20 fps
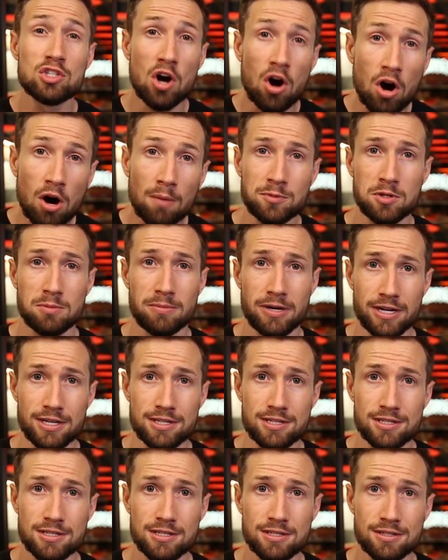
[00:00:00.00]
to
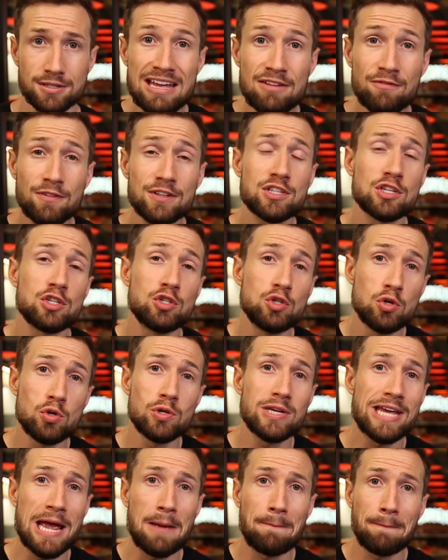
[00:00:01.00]
optimize. If it's a new
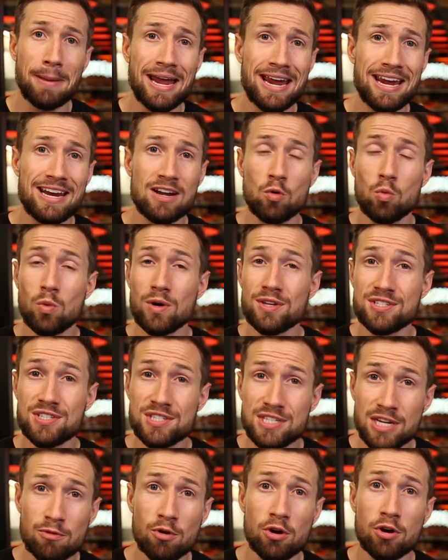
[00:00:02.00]
campaign with
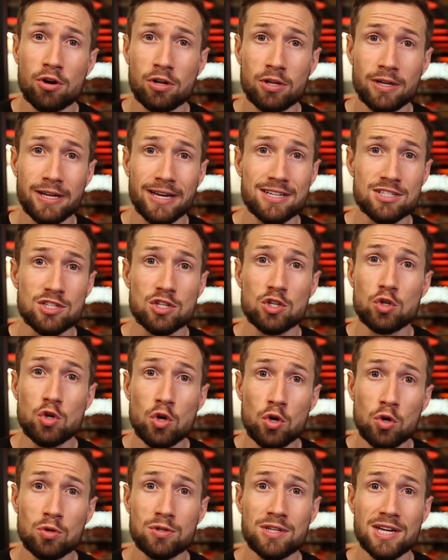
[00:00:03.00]
zero clicks,
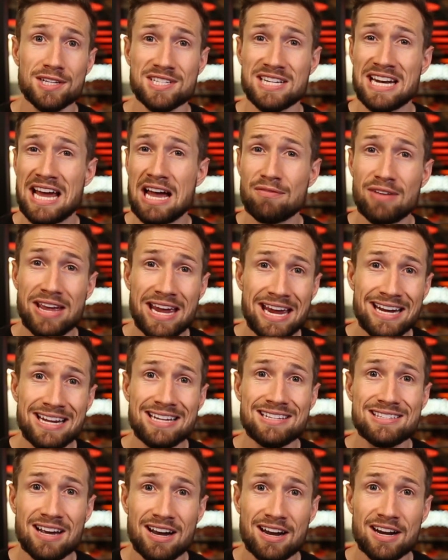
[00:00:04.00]
Google doesn't have
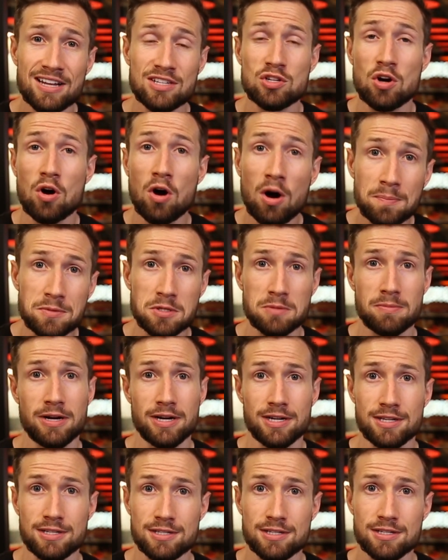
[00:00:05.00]
any data to
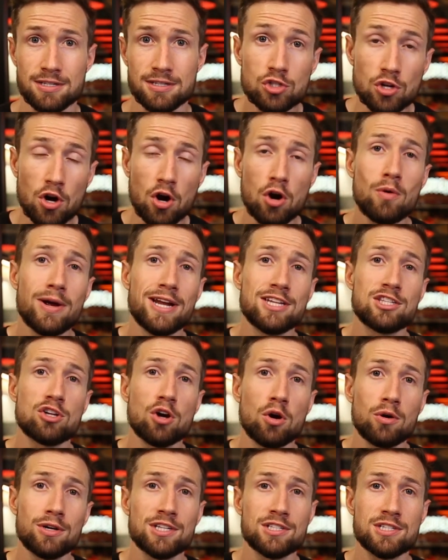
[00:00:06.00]
optimize. So it's
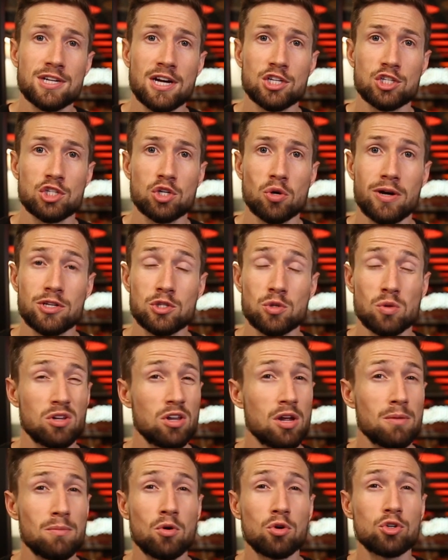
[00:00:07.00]
going to start showing to a
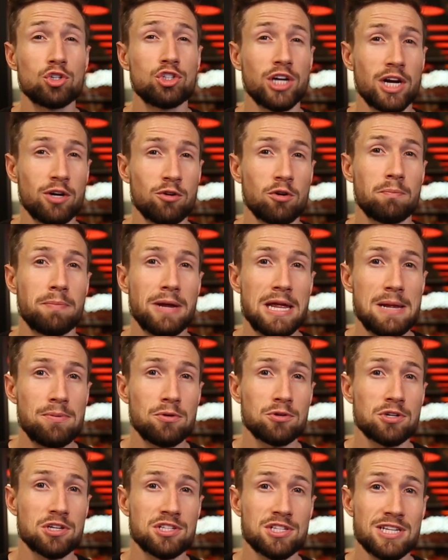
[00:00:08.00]
lot more general
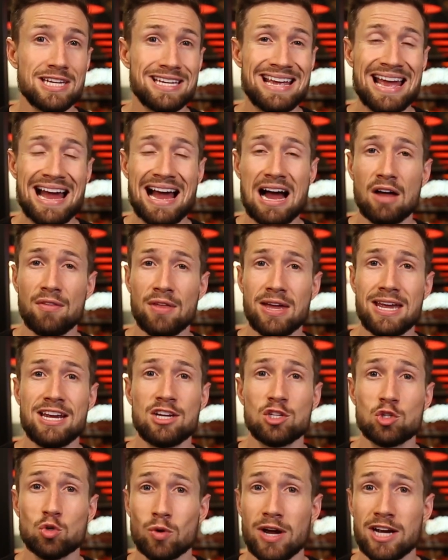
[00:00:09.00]
people to see how they
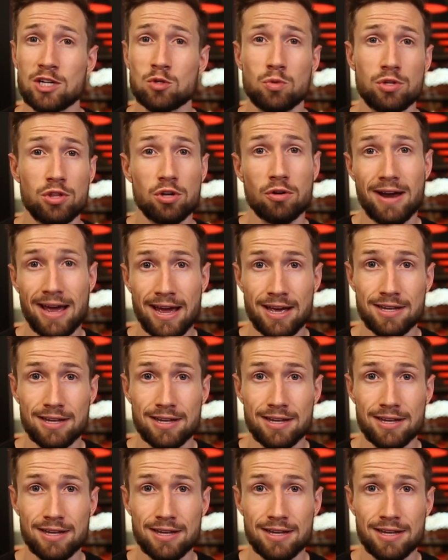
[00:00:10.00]
interact with your